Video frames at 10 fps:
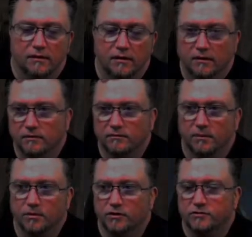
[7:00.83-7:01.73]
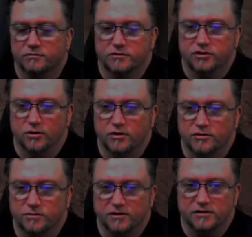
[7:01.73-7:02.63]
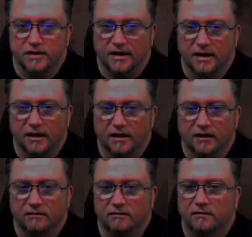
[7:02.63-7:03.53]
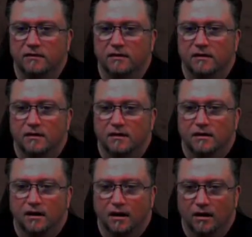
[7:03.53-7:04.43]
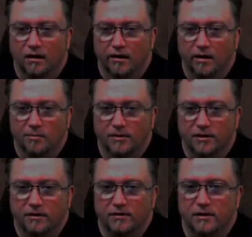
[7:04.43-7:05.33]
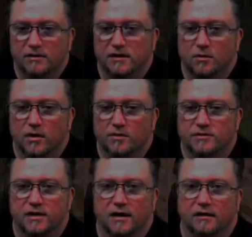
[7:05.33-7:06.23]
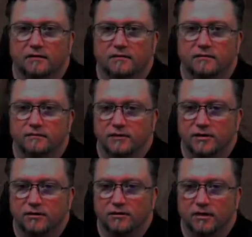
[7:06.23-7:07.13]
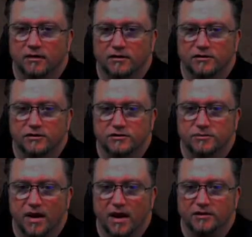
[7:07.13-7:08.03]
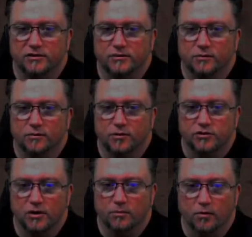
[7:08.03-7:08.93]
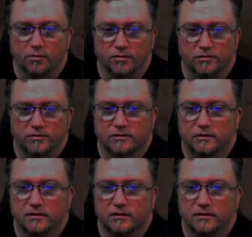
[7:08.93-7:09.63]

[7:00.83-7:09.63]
I'm gonna show you as much as I can. Up in here, that's what I was saying. You know, you just pass through a bush on purpose.